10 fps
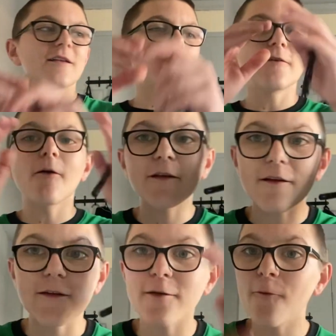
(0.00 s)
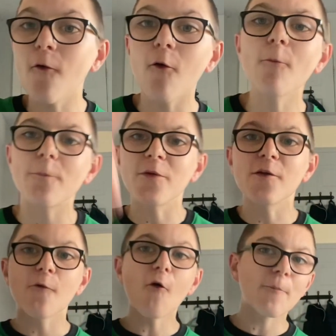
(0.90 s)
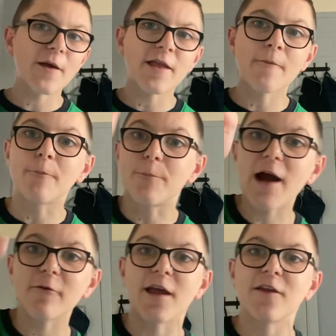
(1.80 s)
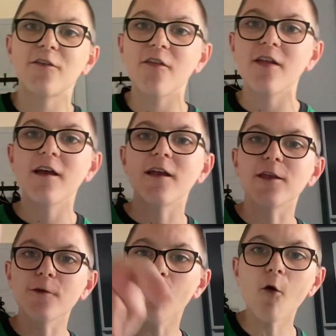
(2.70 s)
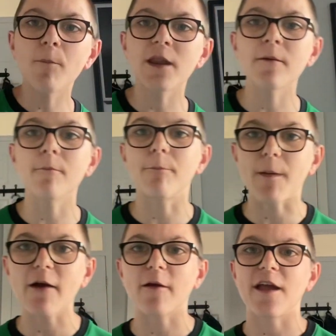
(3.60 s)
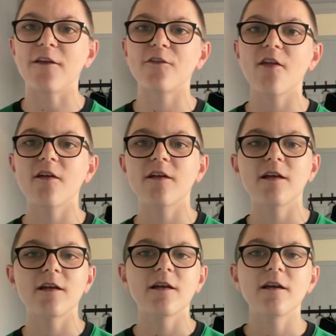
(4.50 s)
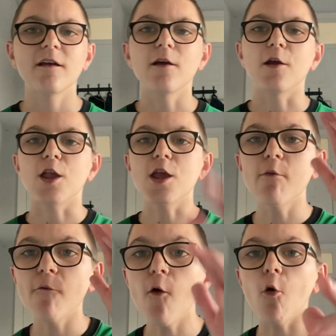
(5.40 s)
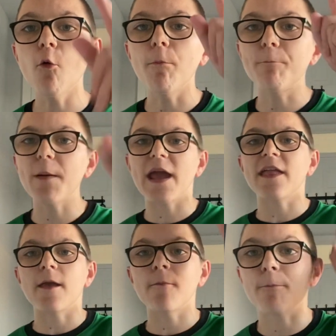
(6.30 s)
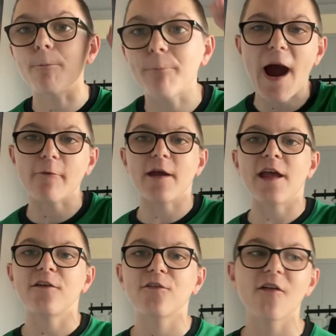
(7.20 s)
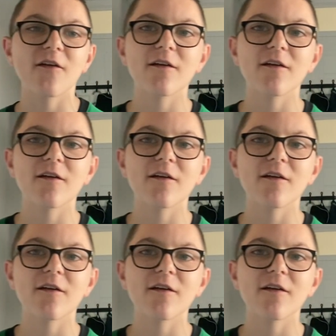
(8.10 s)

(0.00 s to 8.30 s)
you've all been embarrassed. You've all been embarrassed. You have all been embarrassed.